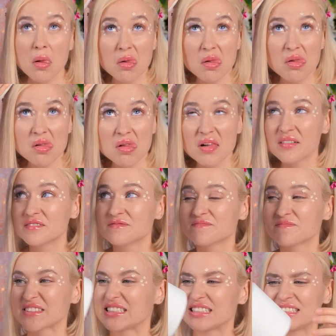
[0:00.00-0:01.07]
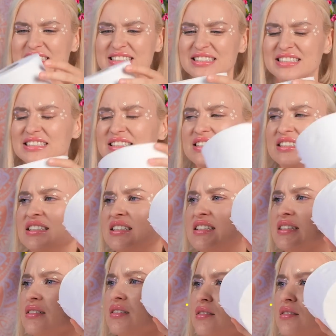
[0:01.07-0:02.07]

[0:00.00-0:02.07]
to do with this teepee. I really